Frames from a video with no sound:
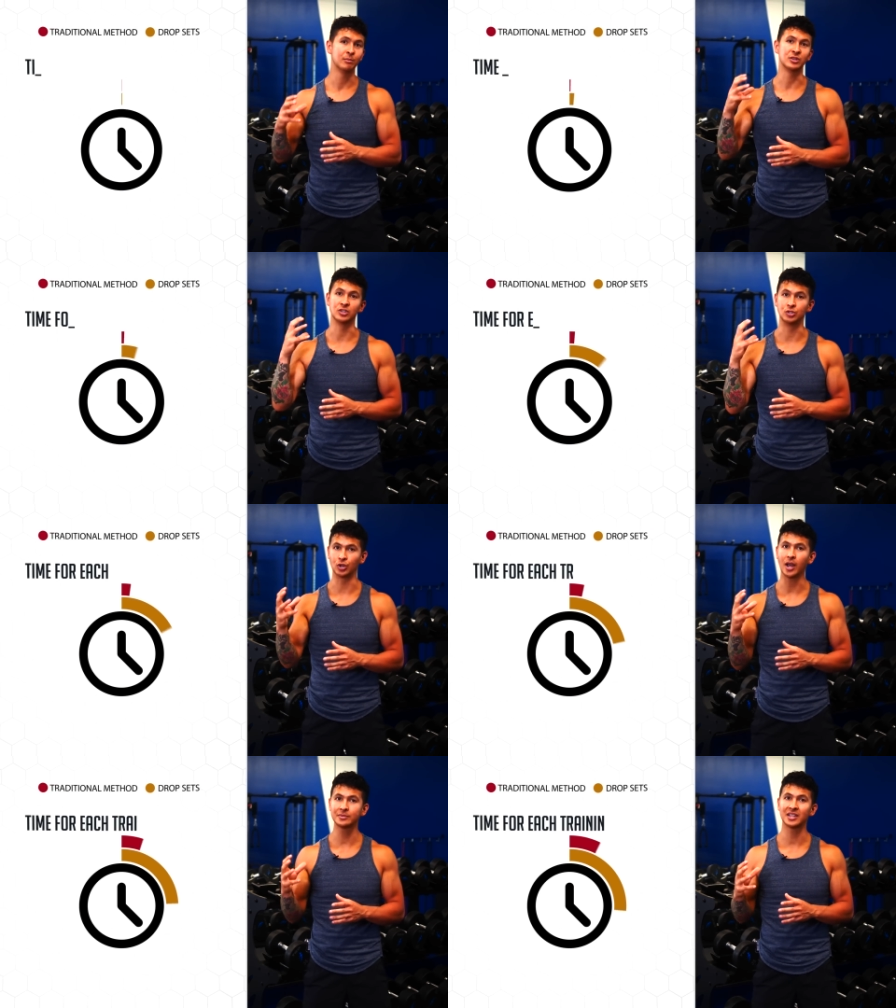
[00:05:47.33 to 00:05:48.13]
but the
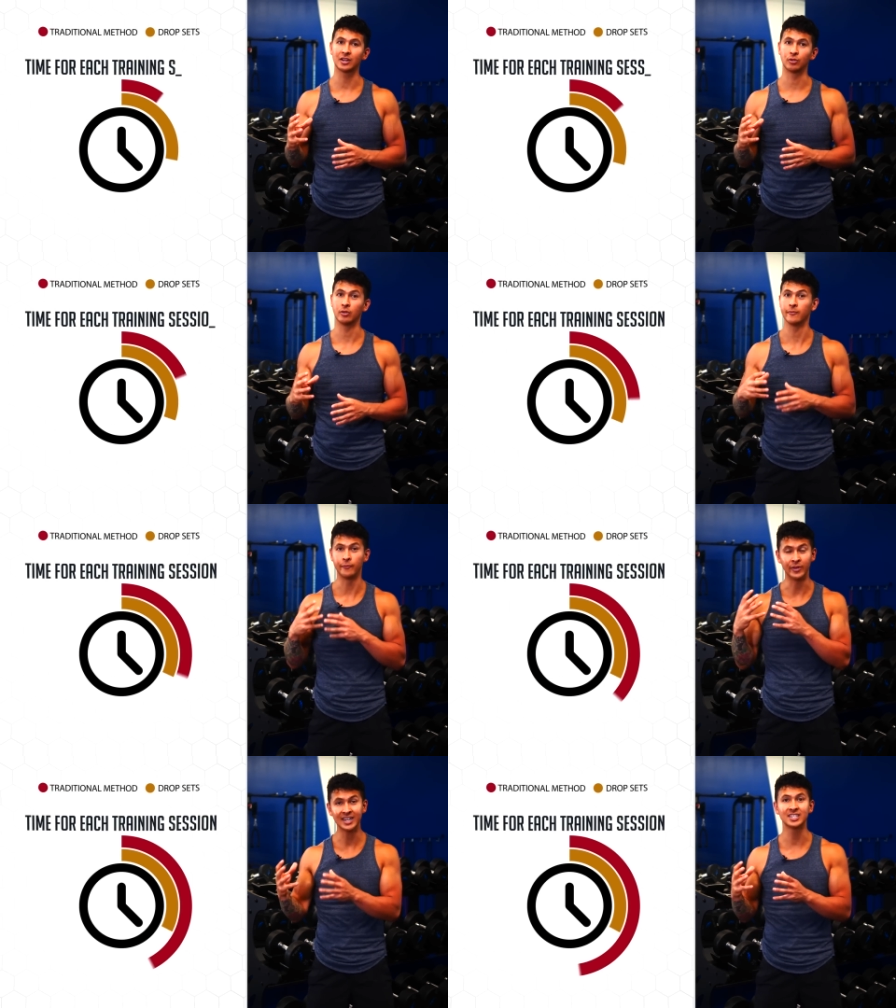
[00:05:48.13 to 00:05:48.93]
drop set group
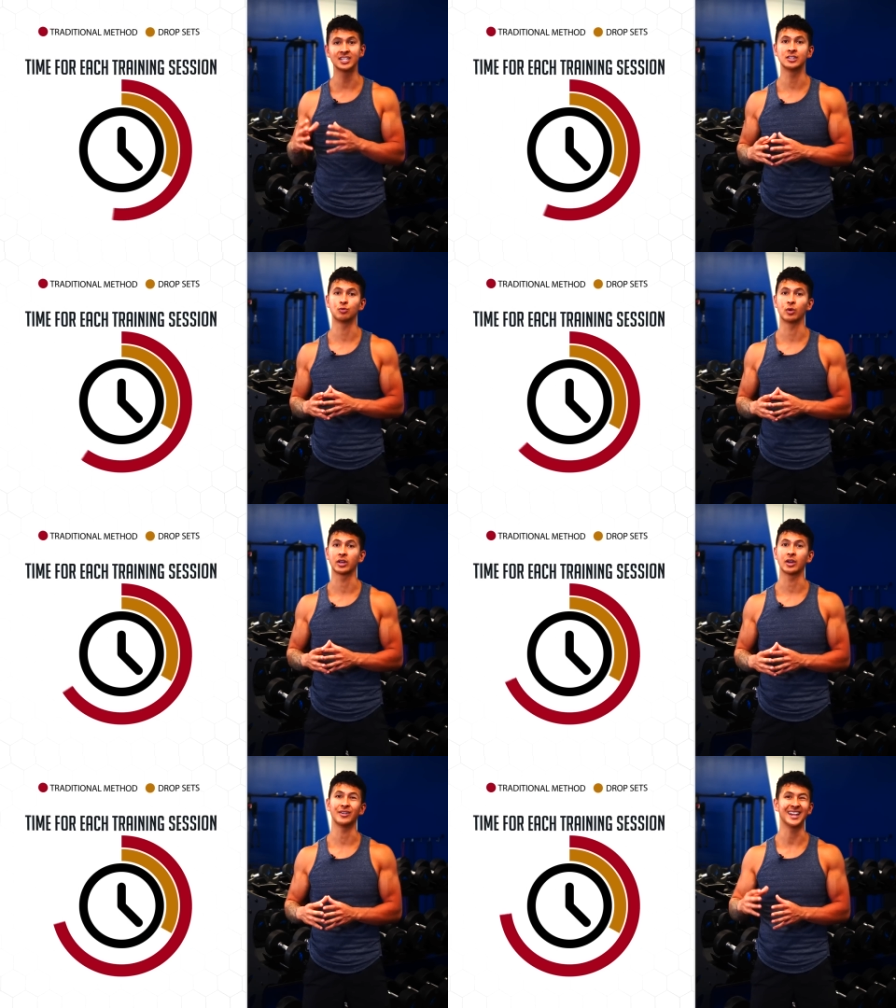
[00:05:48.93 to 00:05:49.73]
finished each
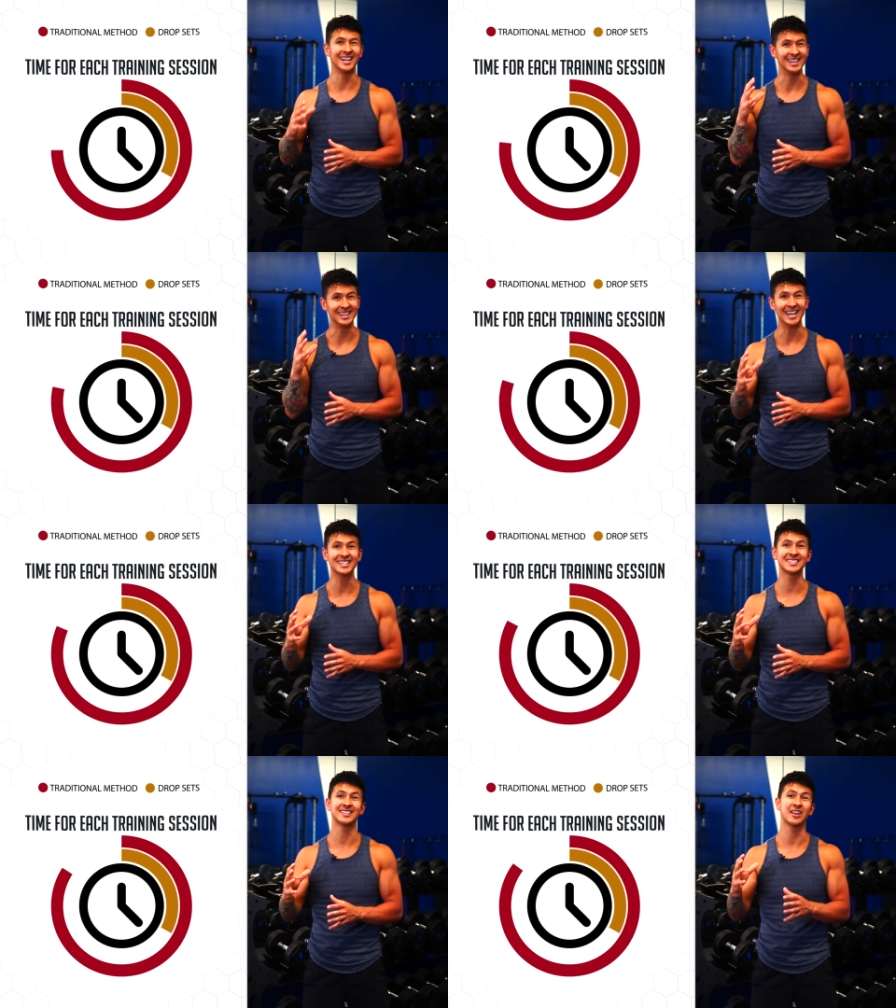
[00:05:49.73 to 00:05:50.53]
workout in
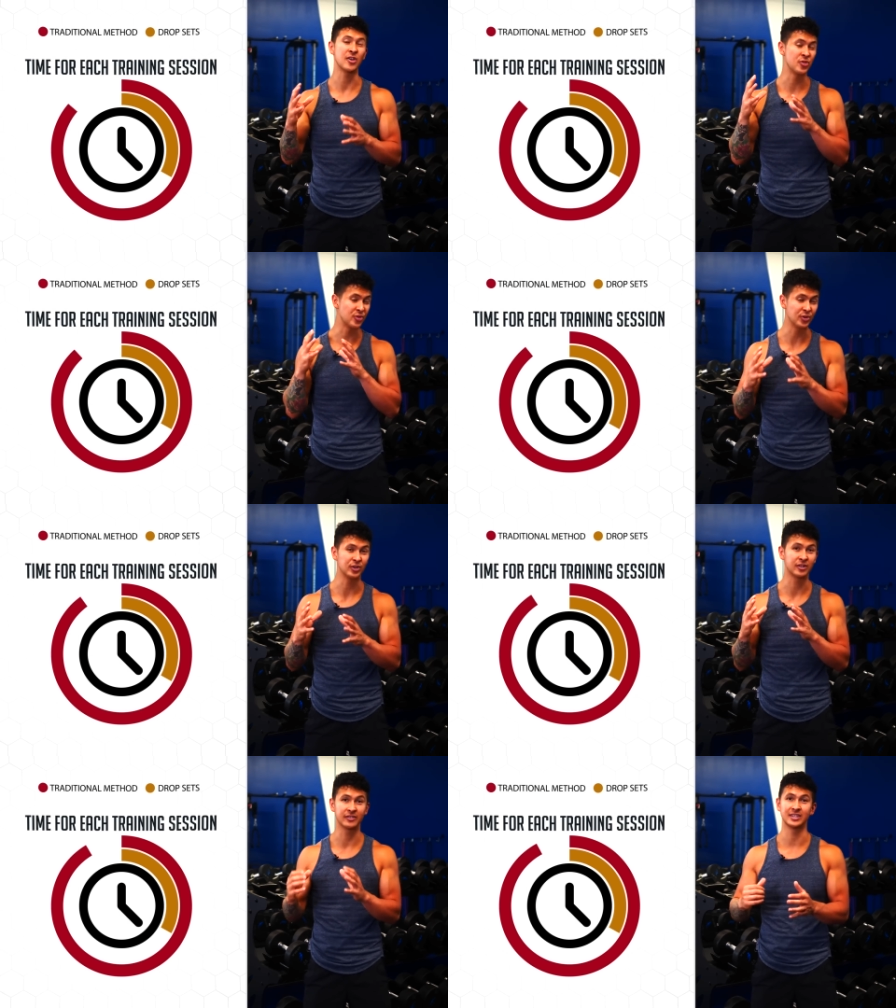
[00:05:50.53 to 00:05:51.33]
less than a
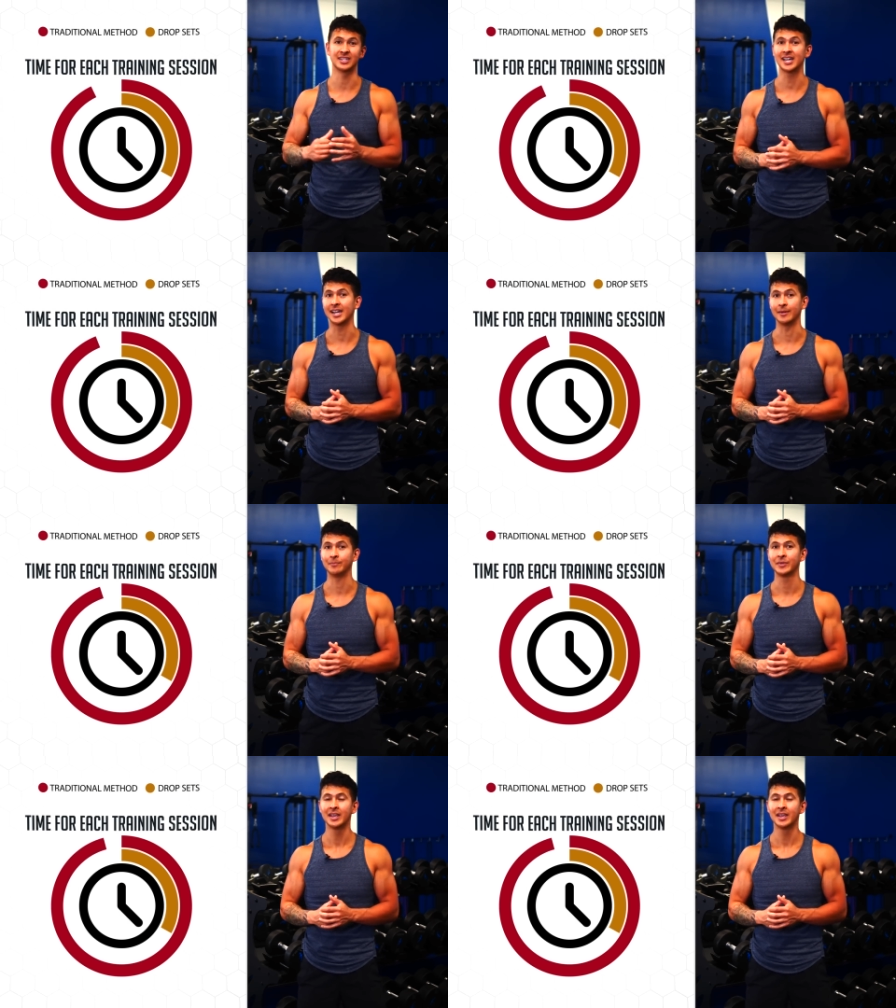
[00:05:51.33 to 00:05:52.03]
third of the time.